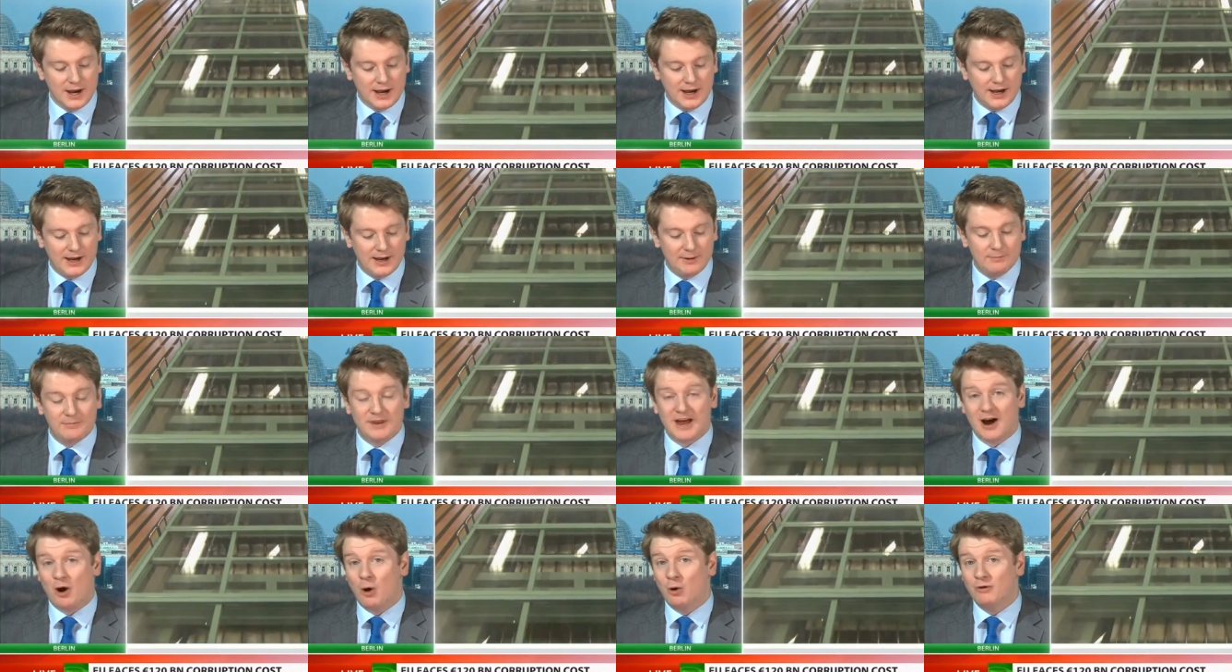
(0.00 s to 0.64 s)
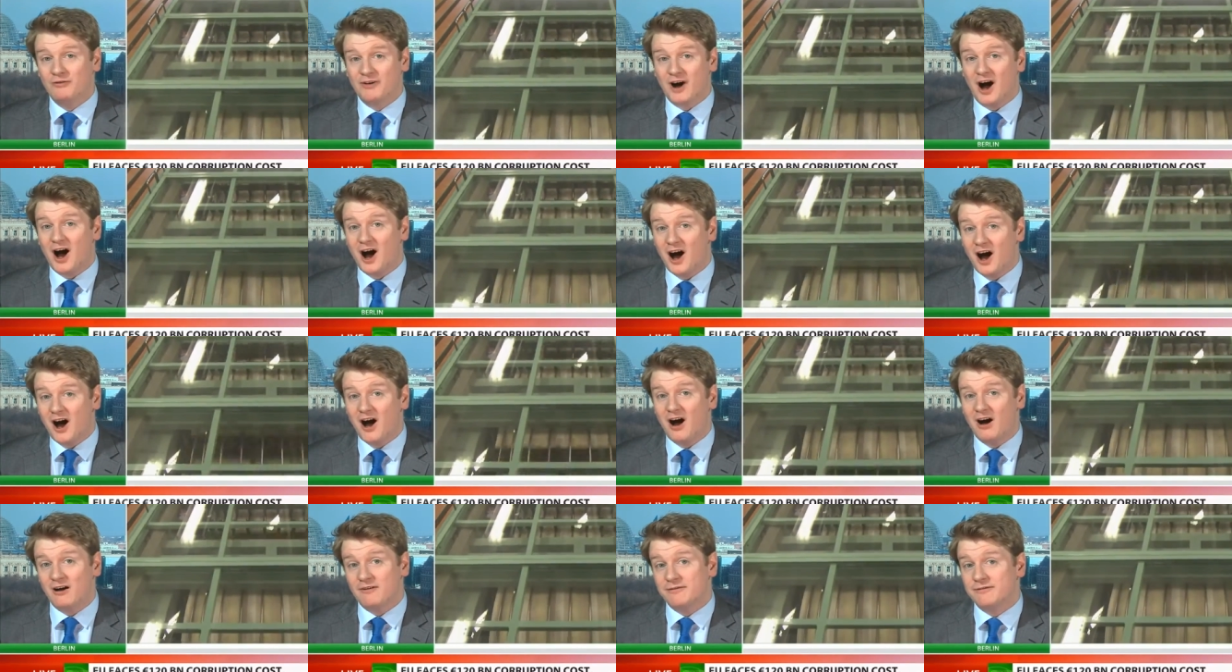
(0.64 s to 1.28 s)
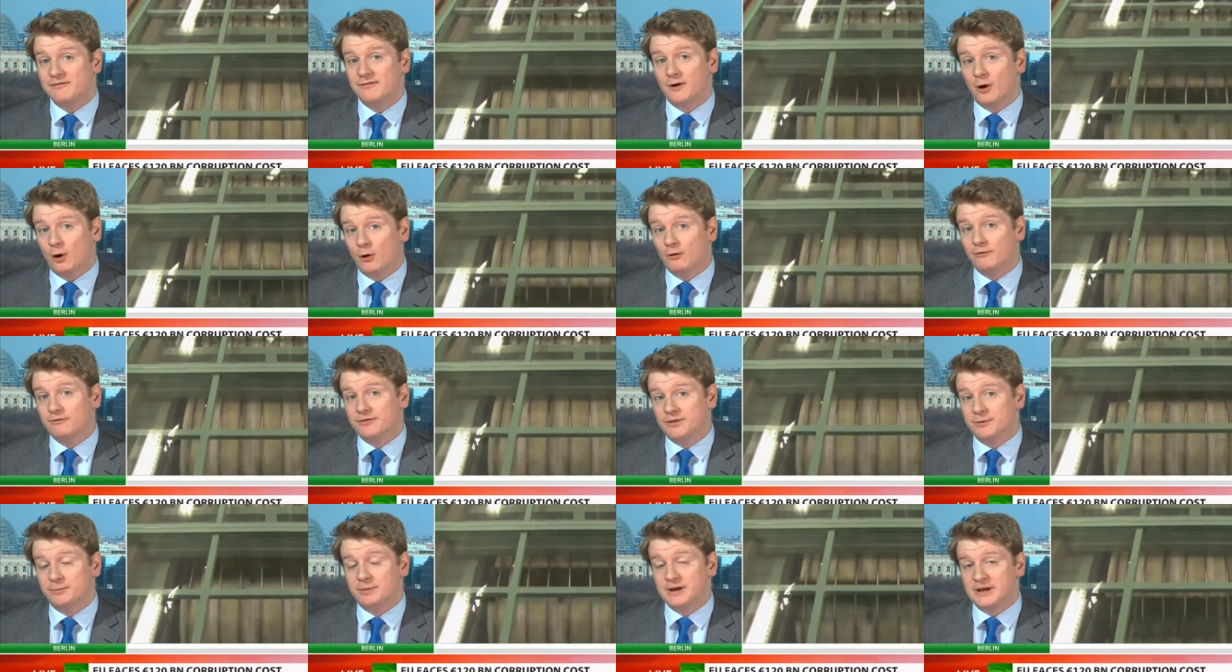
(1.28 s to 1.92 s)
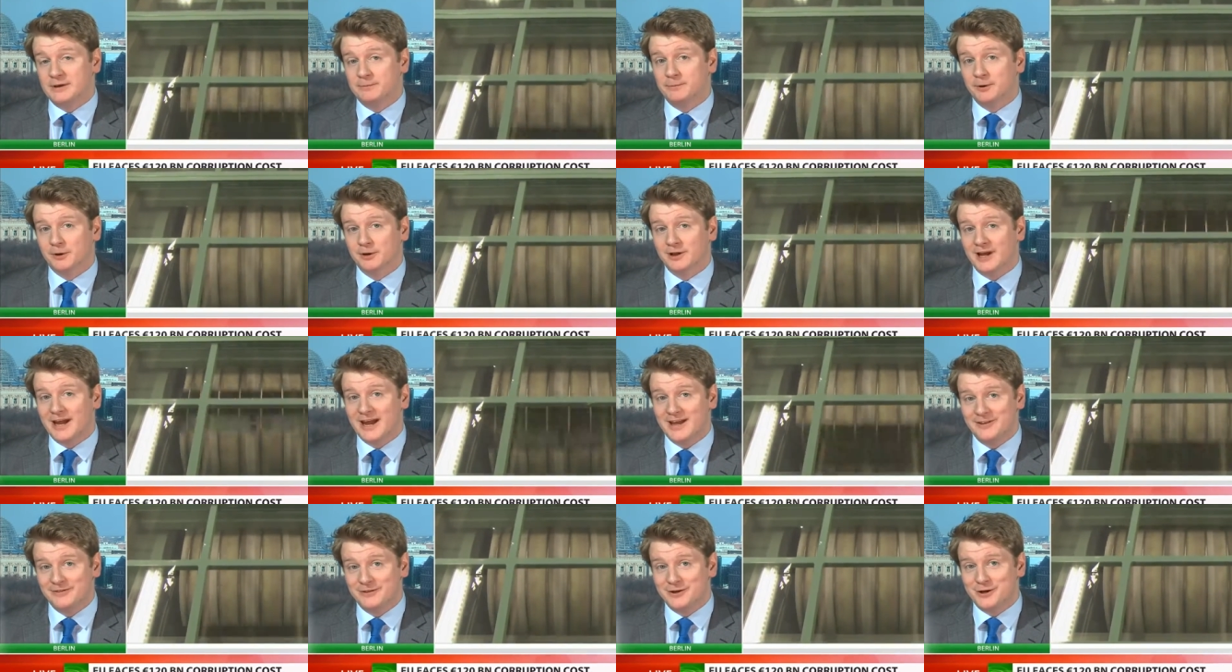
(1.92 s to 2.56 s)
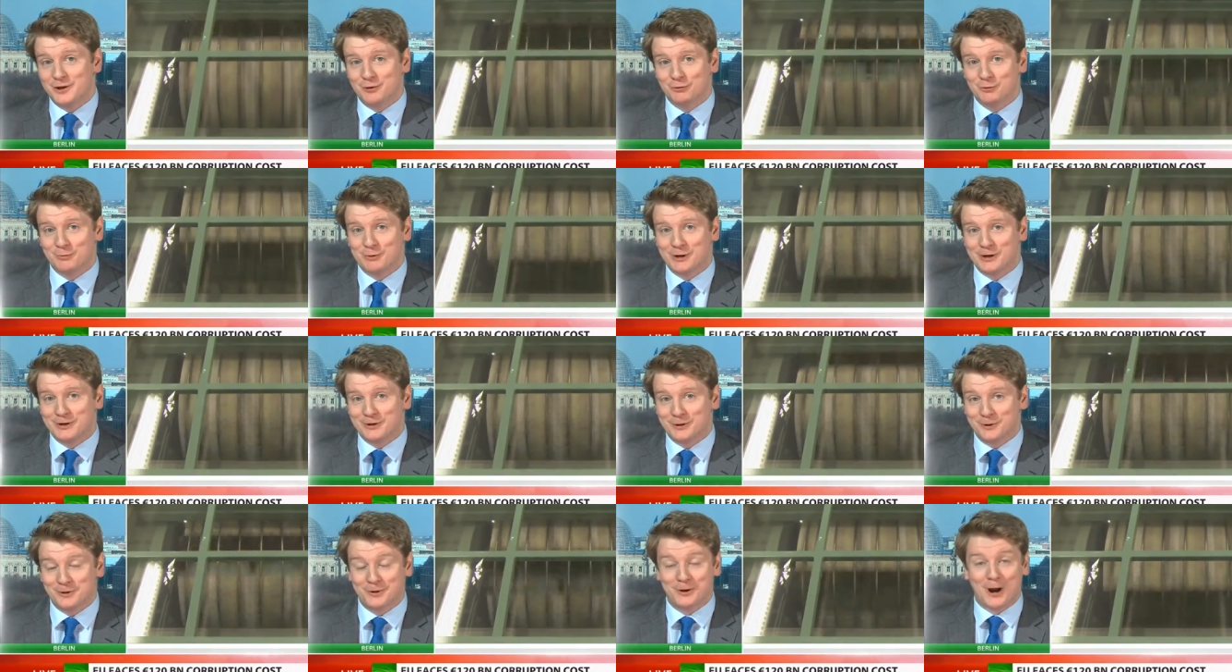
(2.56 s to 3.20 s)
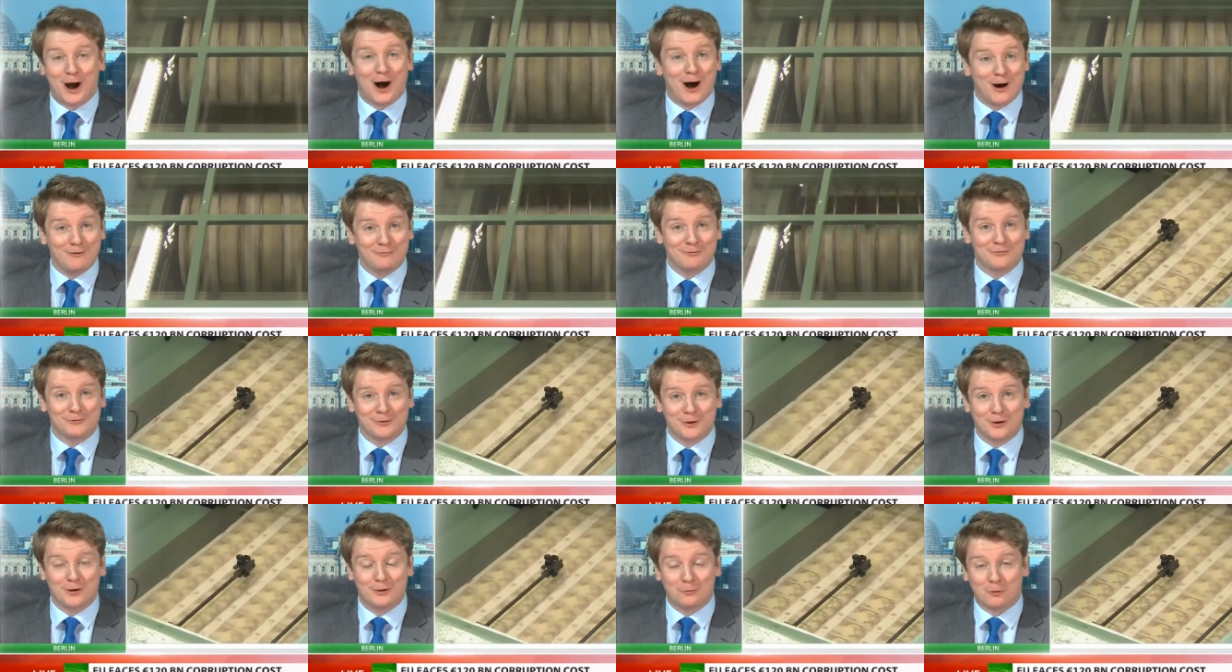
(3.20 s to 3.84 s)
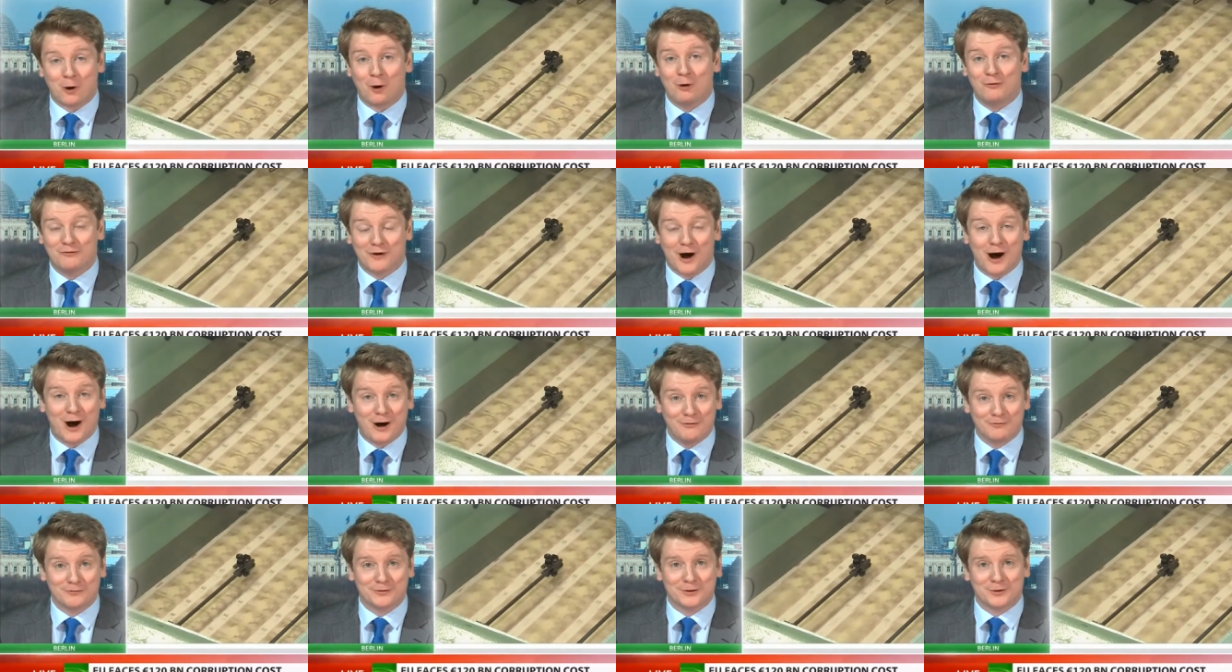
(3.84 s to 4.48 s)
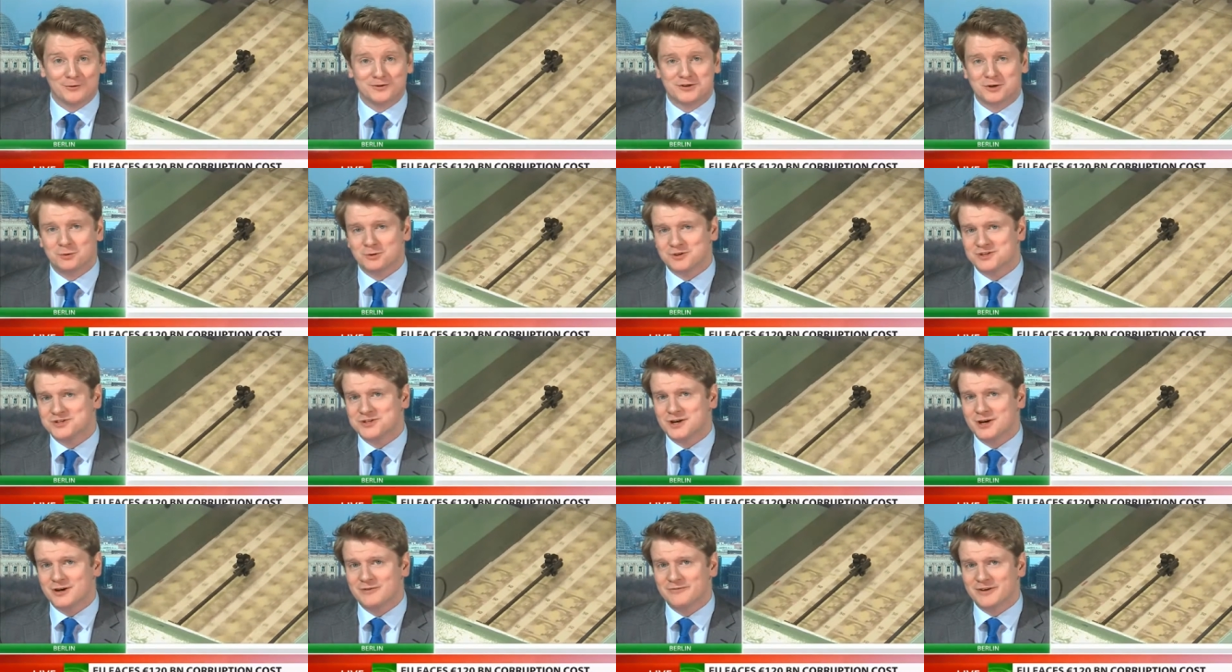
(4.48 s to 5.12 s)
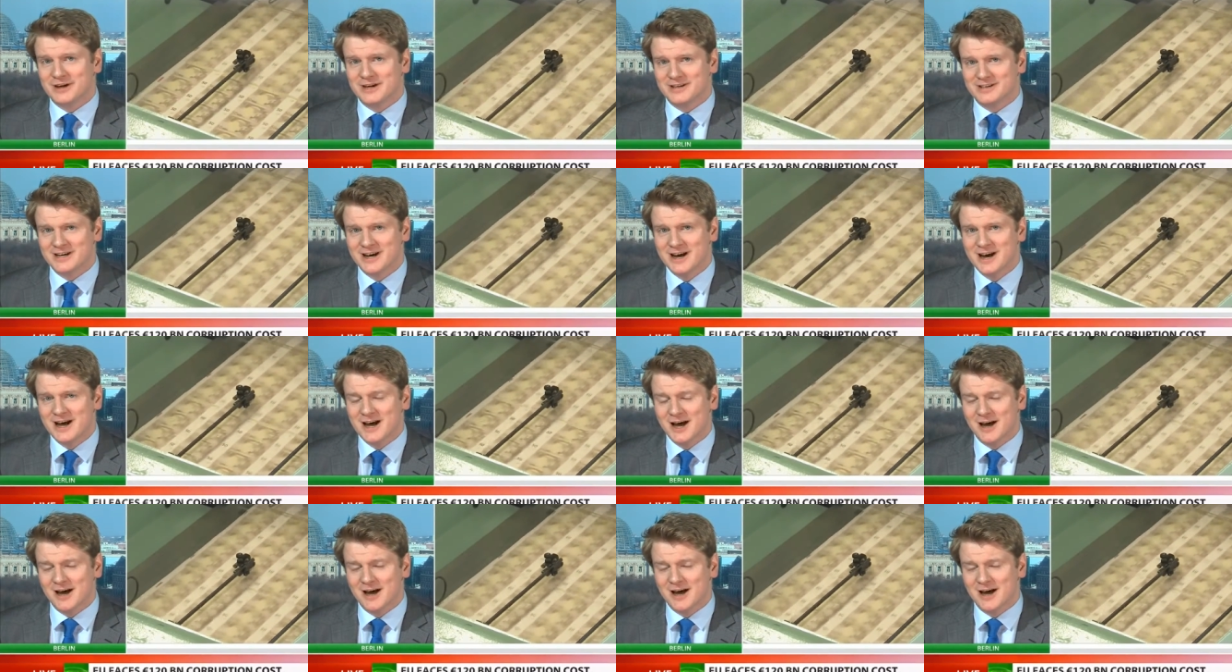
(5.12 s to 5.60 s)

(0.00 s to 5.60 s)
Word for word: Um, over half of the people in the European Union, half of the, over half of those who were surveyed,